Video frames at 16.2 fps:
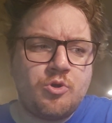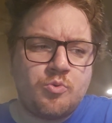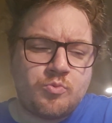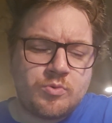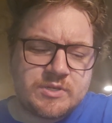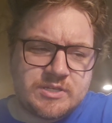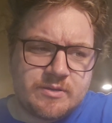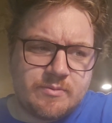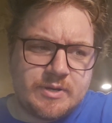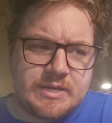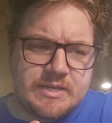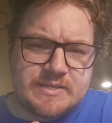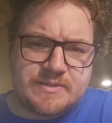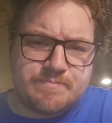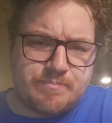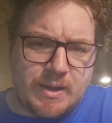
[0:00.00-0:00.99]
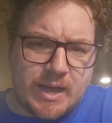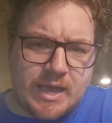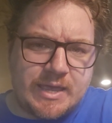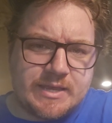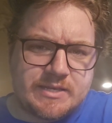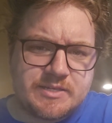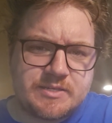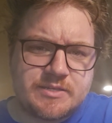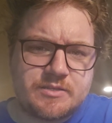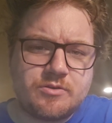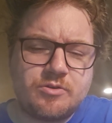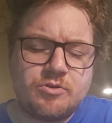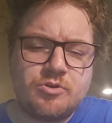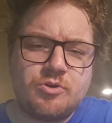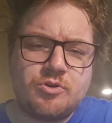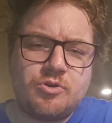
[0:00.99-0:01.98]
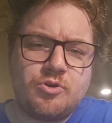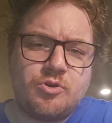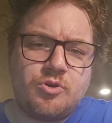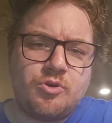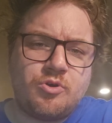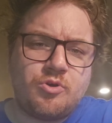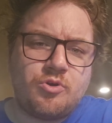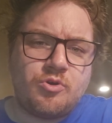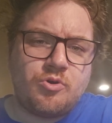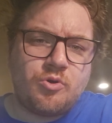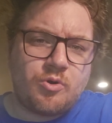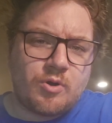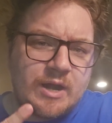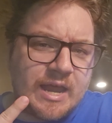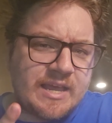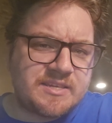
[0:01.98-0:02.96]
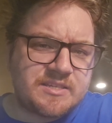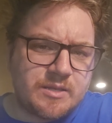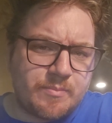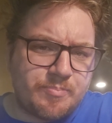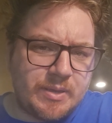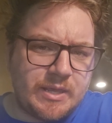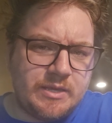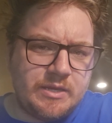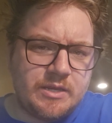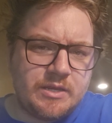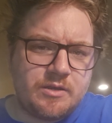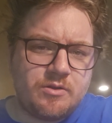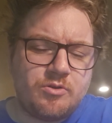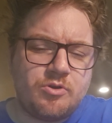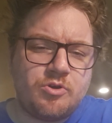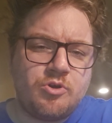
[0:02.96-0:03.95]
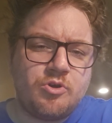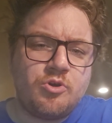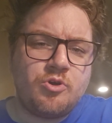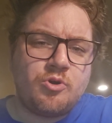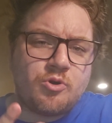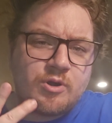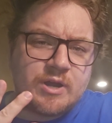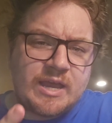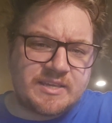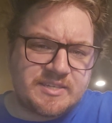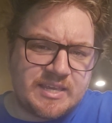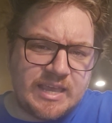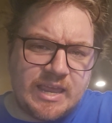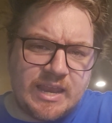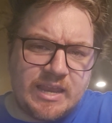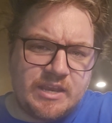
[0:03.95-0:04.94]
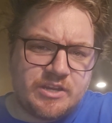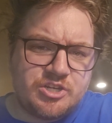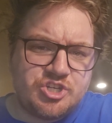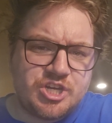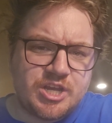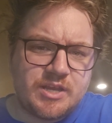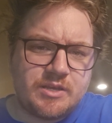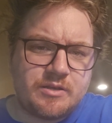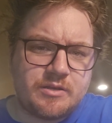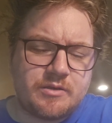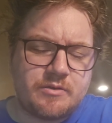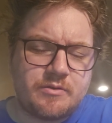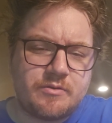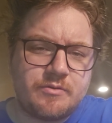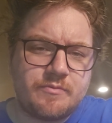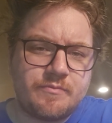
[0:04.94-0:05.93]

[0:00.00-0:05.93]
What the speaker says: When somebody is biased or has an opinion or has a hidden agenda,